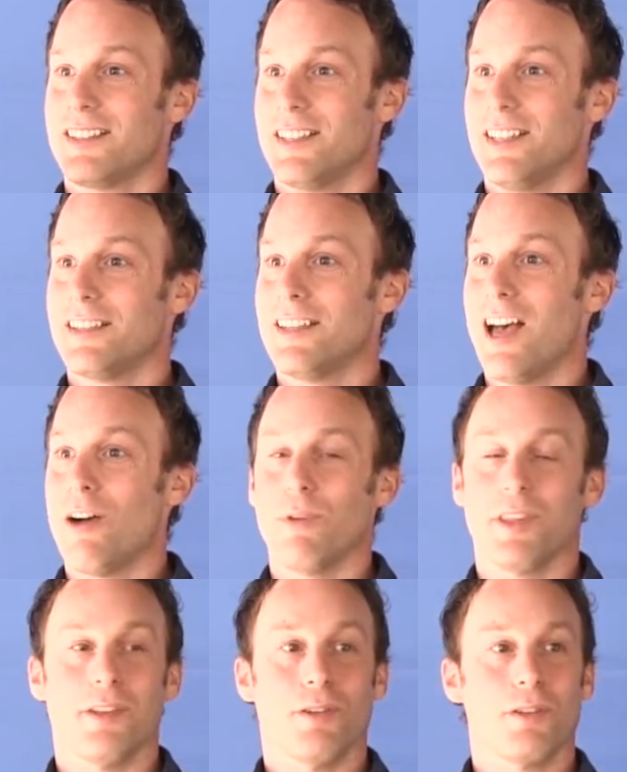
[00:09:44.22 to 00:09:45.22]
see it now
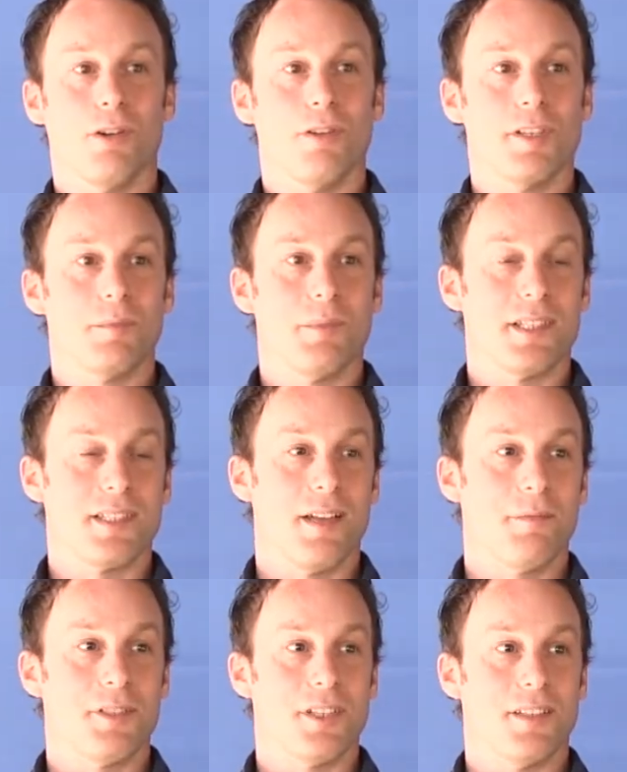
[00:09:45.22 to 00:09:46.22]
with your current
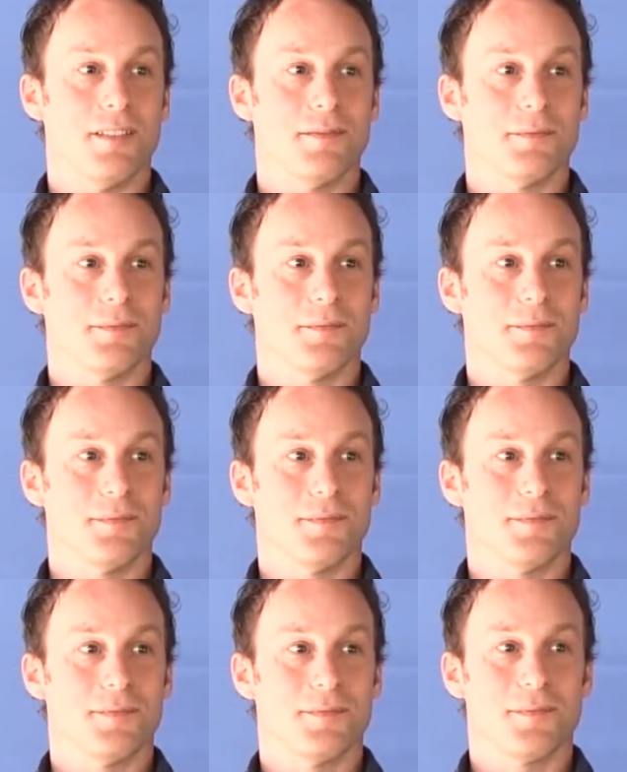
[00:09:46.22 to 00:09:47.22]
perception.
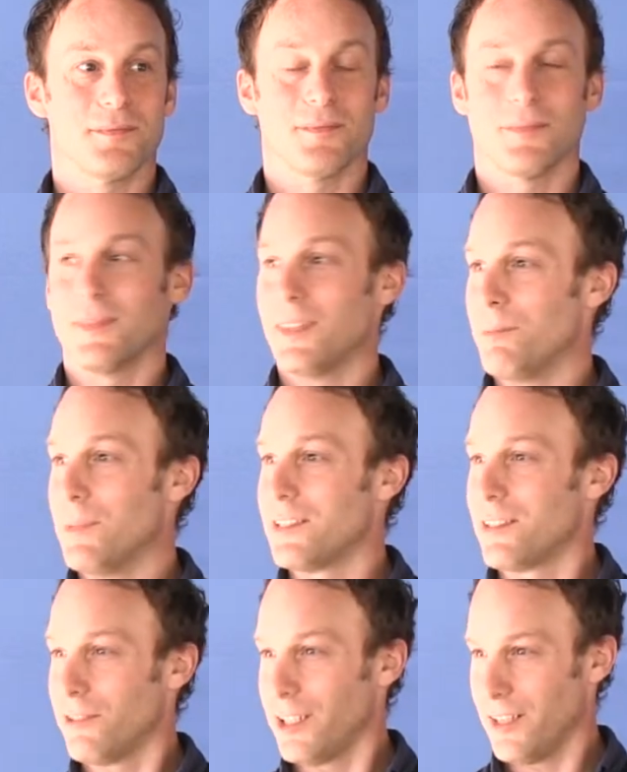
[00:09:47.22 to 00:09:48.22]
The
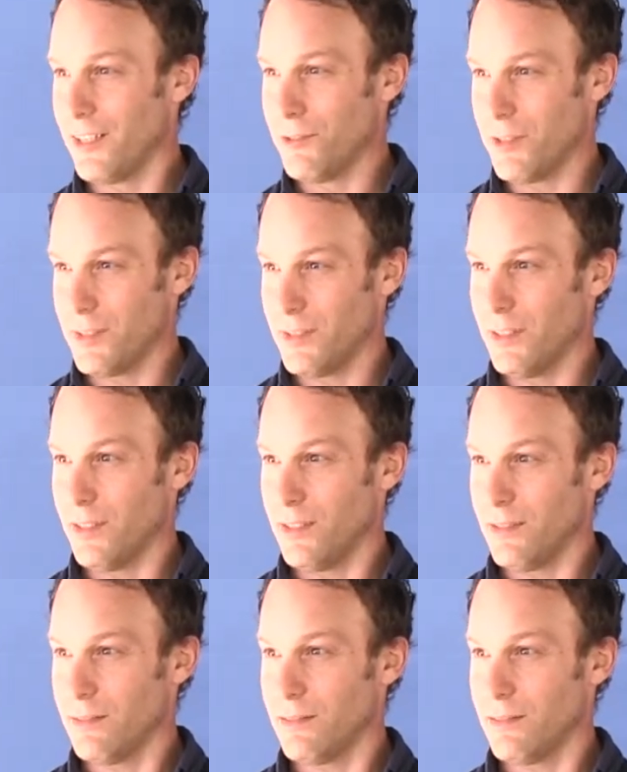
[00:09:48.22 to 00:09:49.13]
misery, can you still